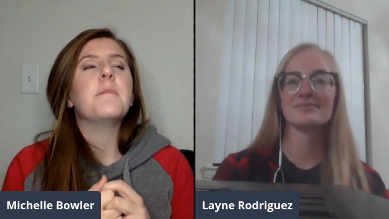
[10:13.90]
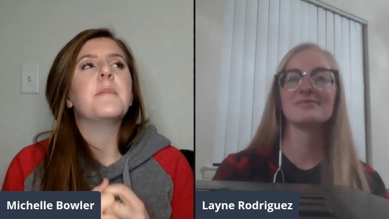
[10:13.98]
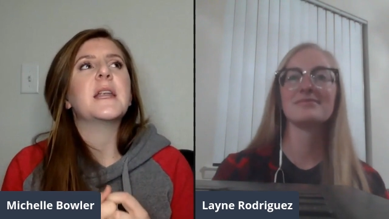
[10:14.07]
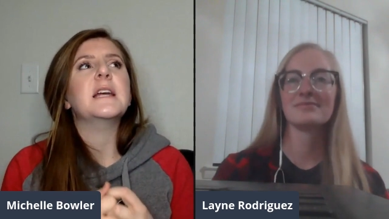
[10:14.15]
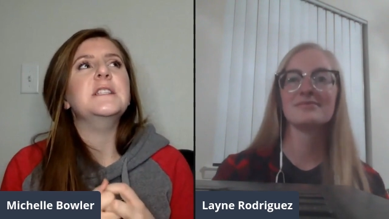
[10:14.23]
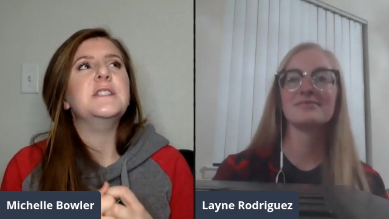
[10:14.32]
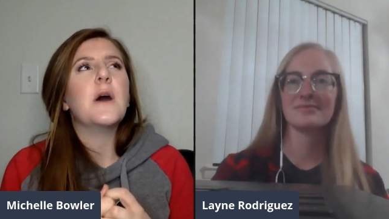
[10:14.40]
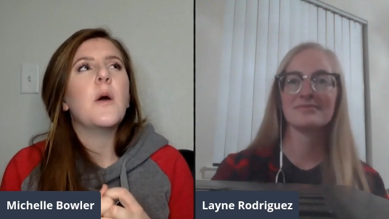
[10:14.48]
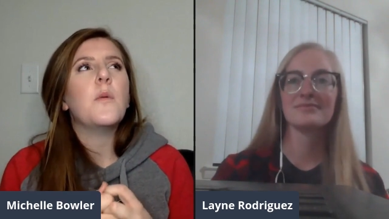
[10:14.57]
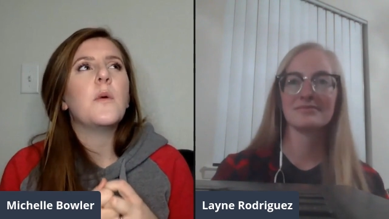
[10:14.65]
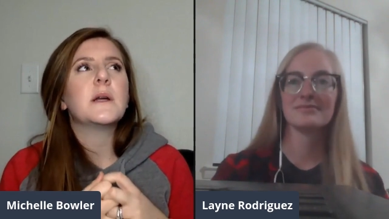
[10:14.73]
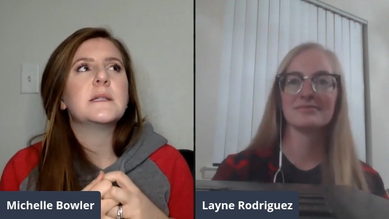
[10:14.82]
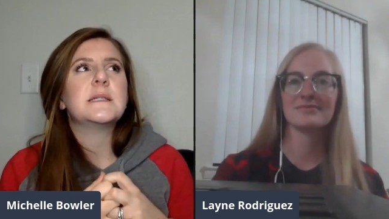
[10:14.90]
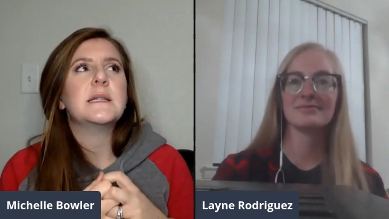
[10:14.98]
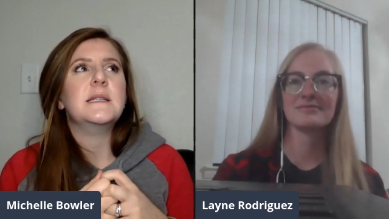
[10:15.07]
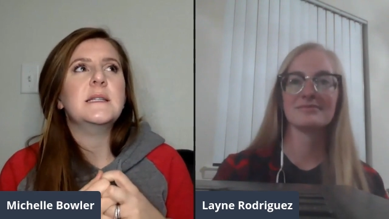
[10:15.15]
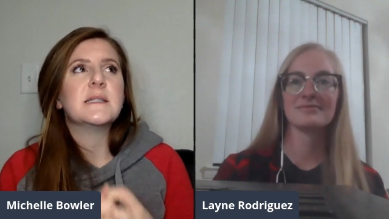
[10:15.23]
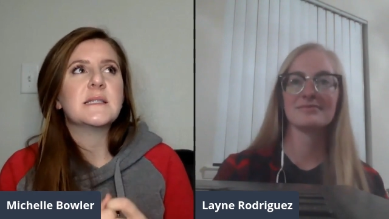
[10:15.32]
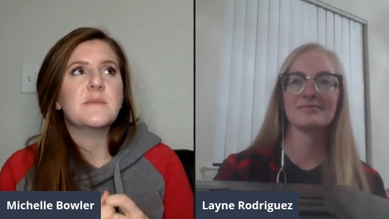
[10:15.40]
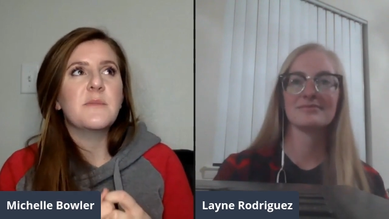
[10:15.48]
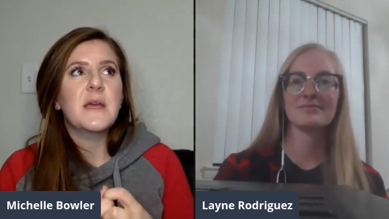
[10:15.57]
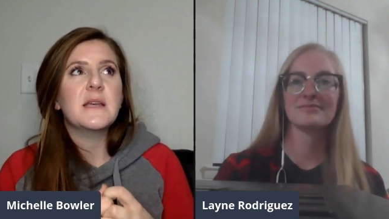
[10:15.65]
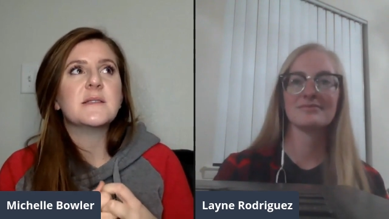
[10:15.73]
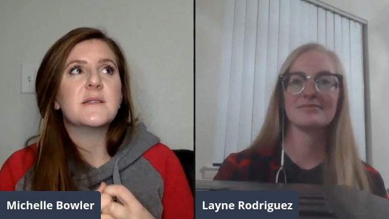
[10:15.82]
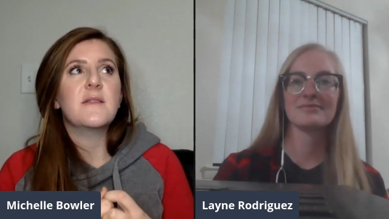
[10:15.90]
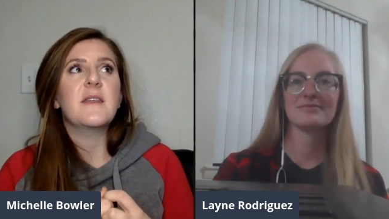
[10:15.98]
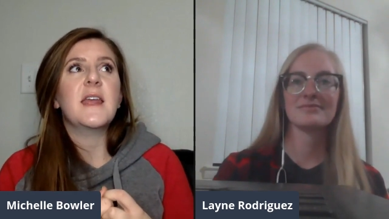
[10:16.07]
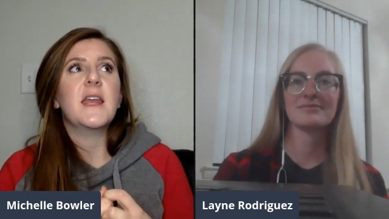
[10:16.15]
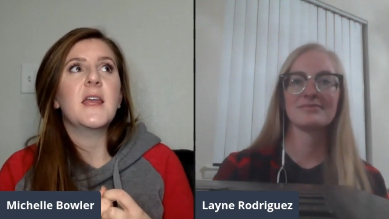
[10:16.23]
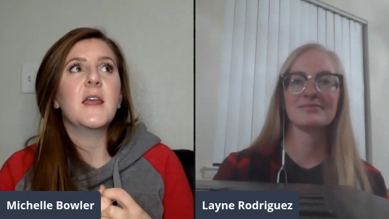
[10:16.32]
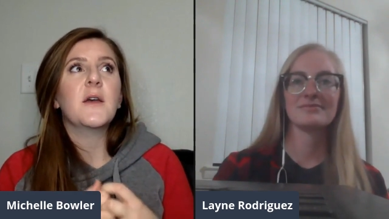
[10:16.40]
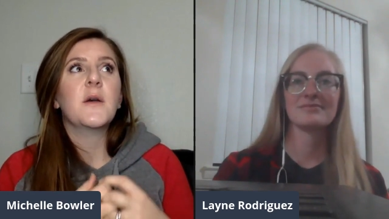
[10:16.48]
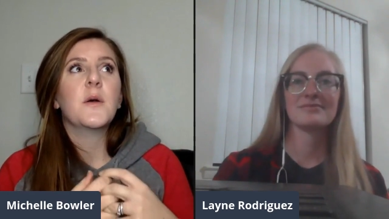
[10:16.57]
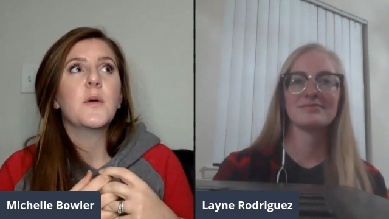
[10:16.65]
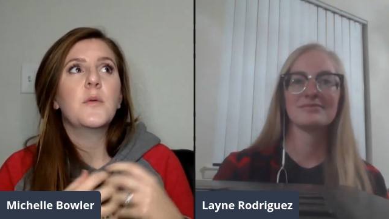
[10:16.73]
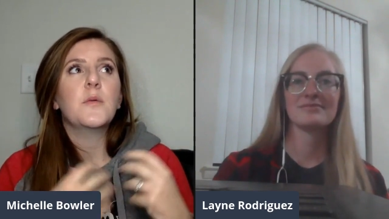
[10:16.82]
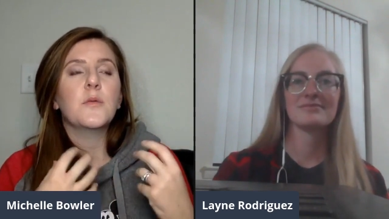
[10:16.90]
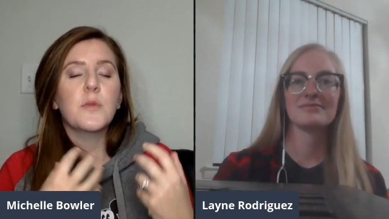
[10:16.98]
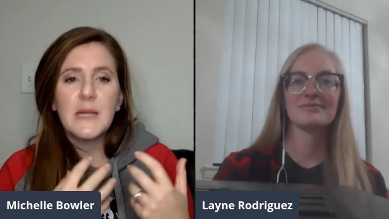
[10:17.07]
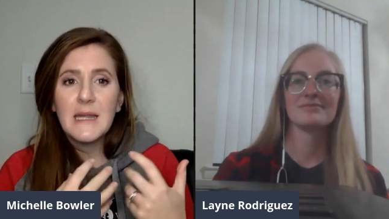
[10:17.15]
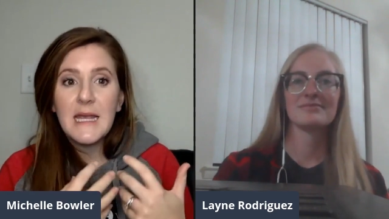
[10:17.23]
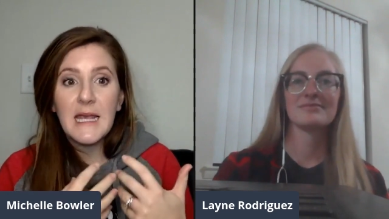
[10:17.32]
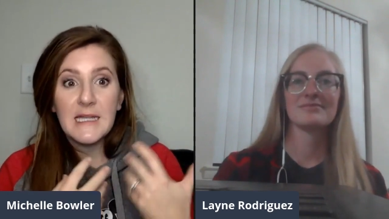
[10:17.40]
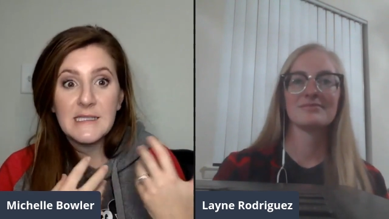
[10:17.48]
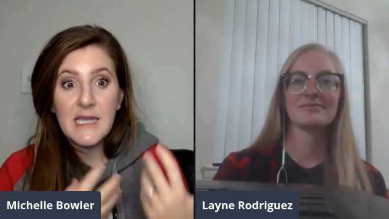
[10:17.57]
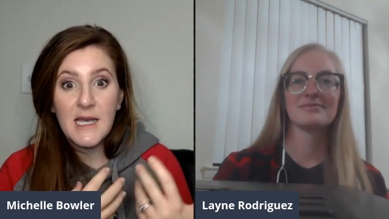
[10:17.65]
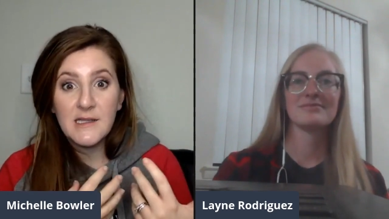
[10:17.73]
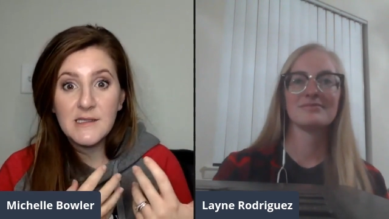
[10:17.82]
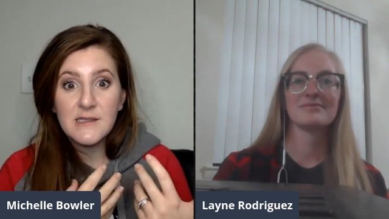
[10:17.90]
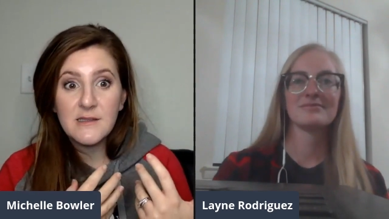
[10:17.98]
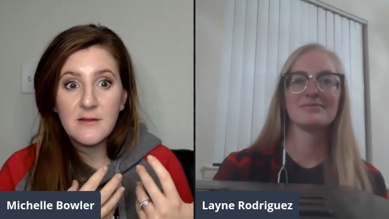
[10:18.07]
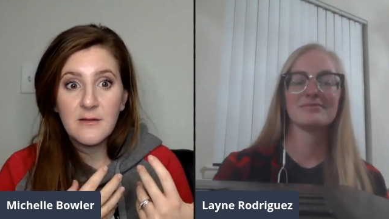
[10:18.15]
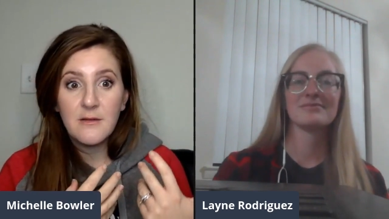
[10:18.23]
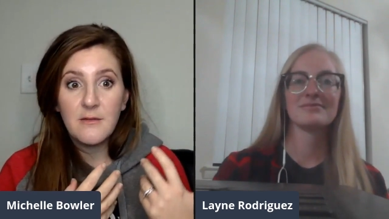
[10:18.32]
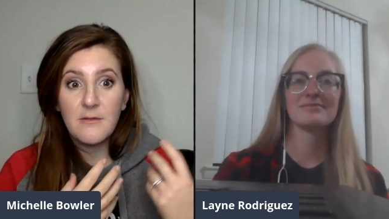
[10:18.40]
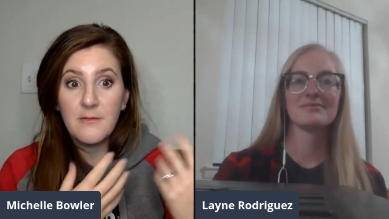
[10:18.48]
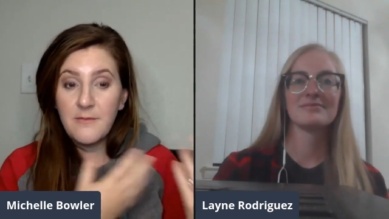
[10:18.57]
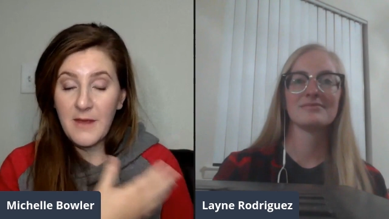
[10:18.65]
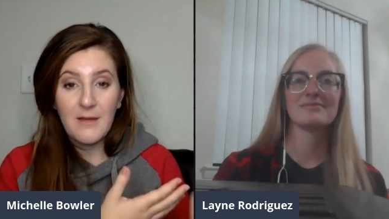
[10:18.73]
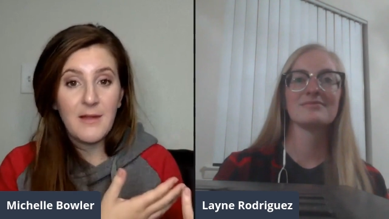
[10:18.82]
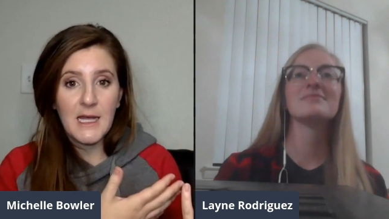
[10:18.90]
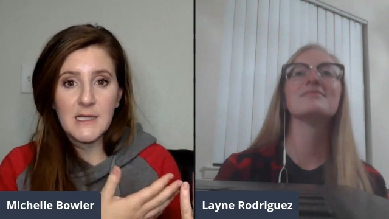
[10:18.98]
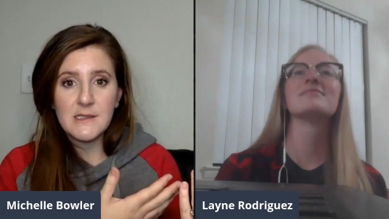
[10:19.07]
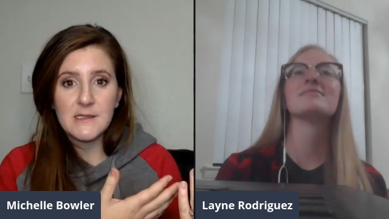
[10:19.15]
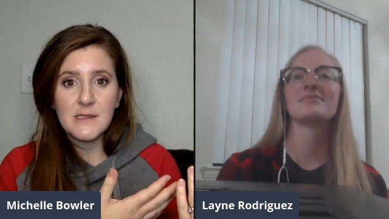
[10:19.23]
Speaker 1: but I don't want to dismiss the really intense feelings.